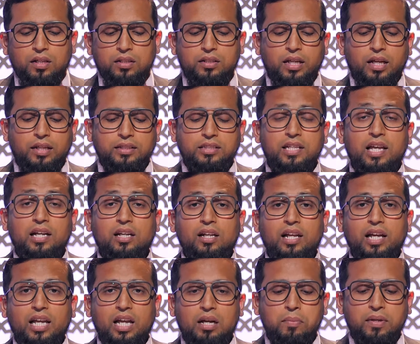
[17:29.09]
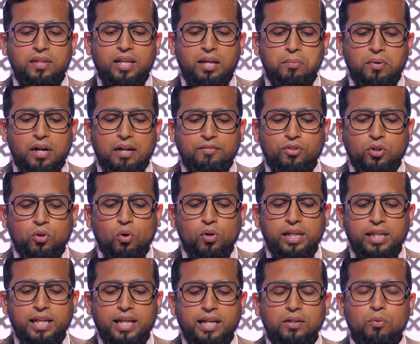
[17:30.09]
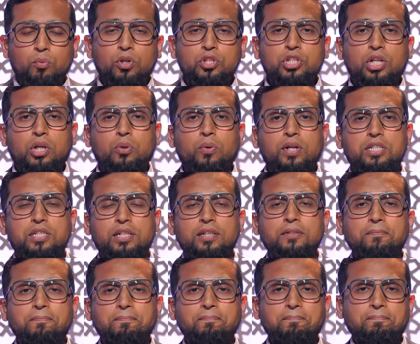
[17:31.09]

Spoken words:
Jazakallah khair, brother Imran, for calling in. What's your question?